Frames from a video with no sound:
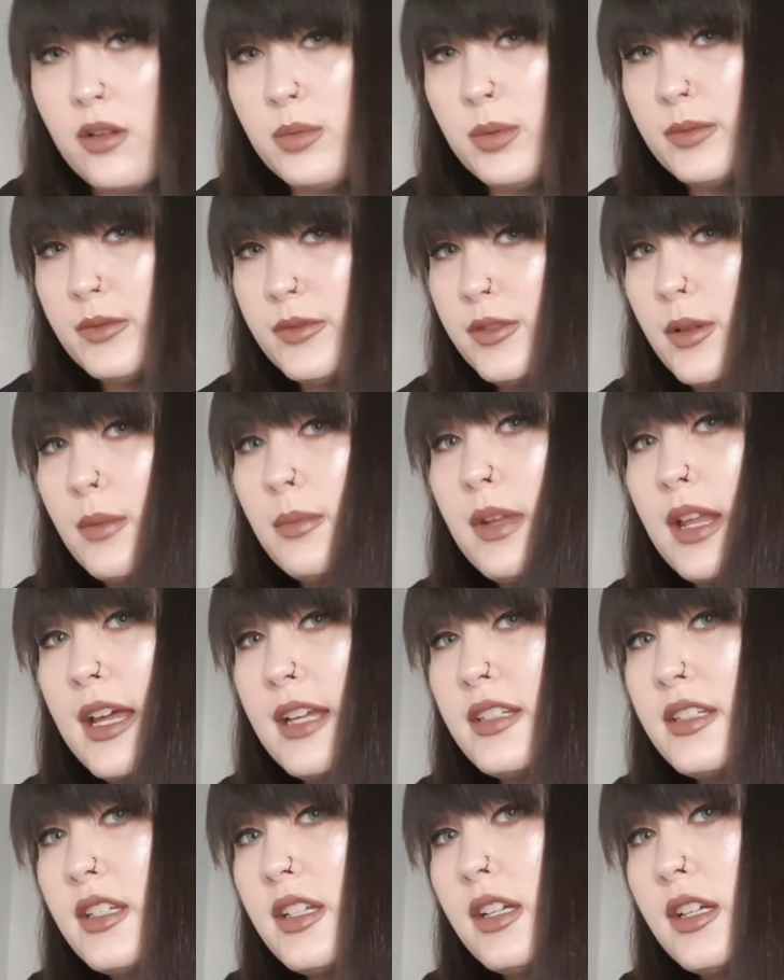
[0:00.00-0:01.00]
album from
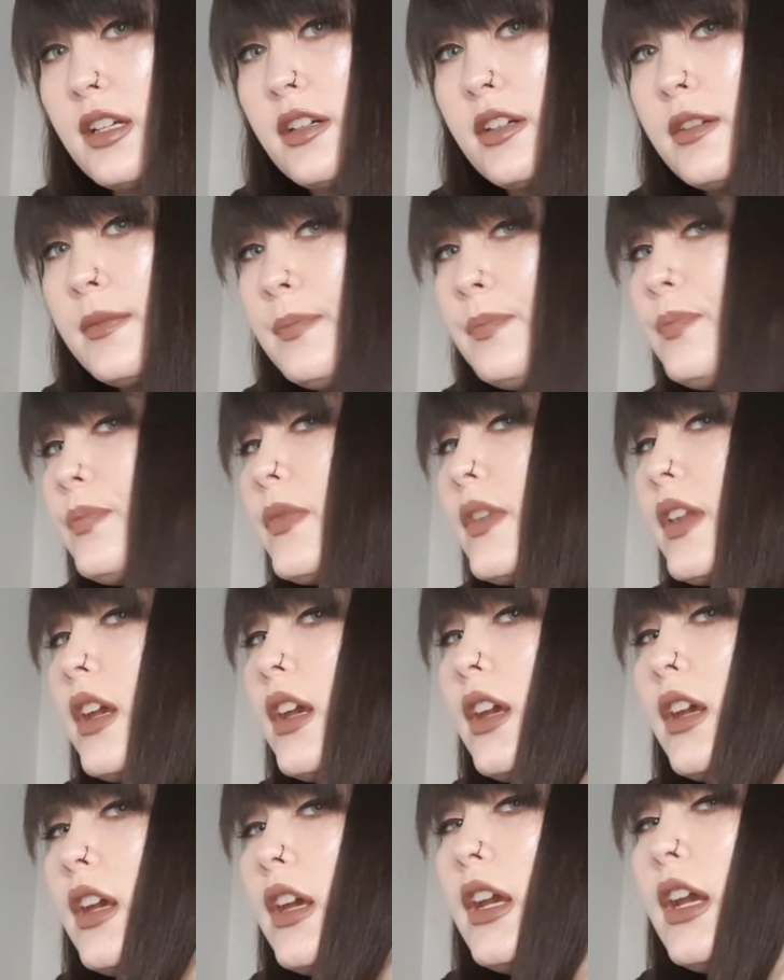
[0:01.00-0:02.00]
last year,
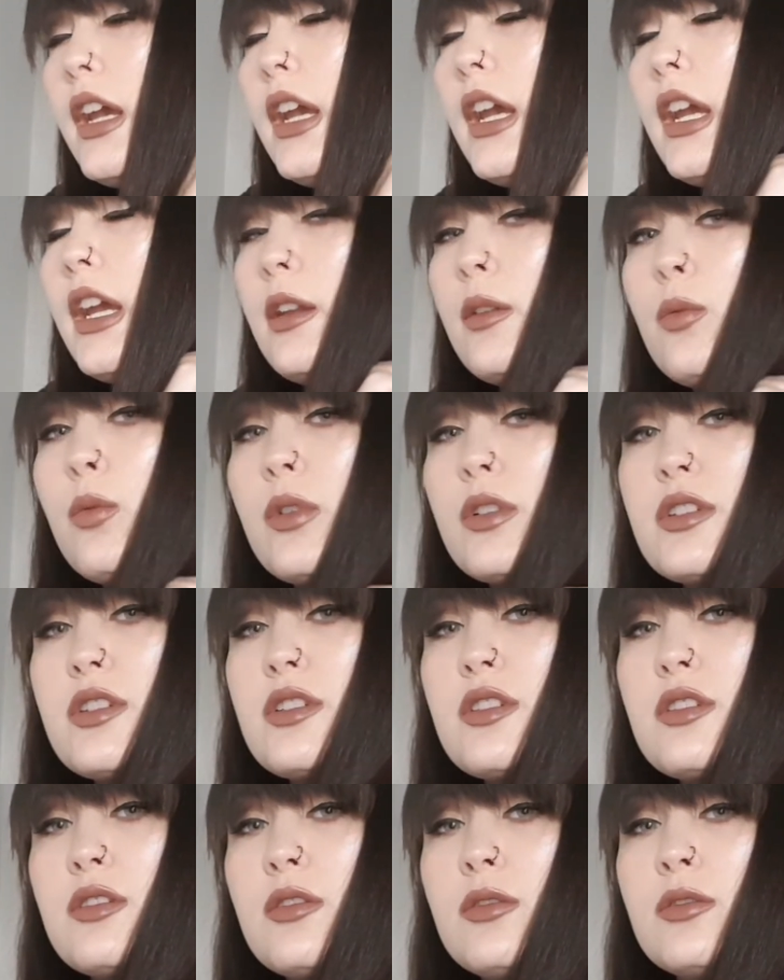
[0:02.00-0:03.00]
it was
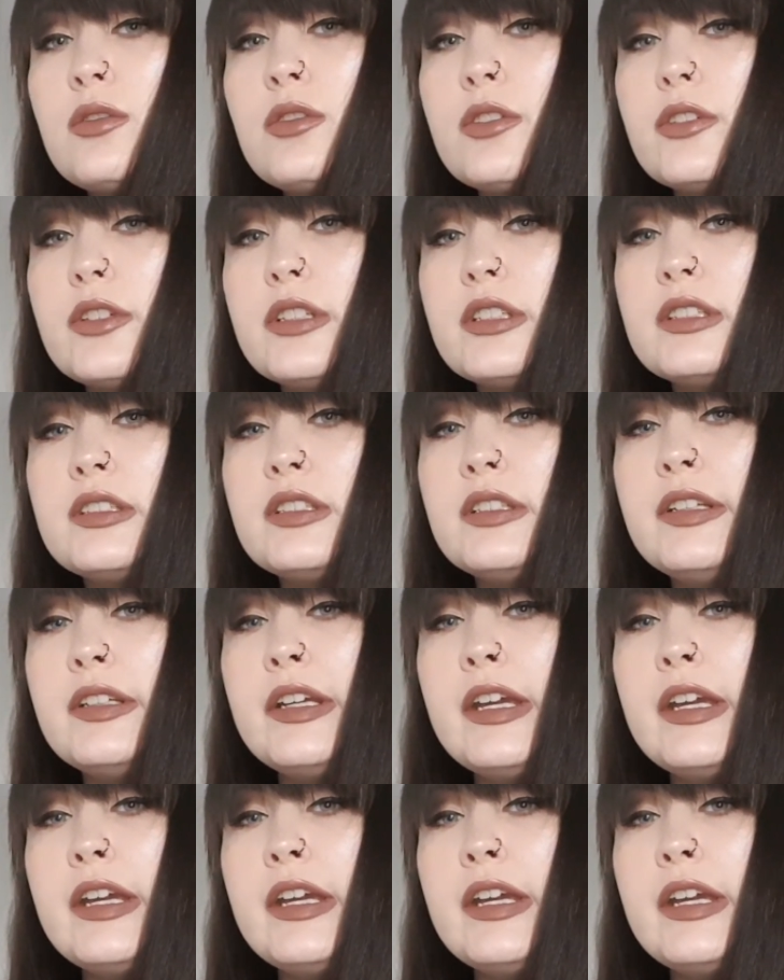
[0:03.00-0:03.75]
so good.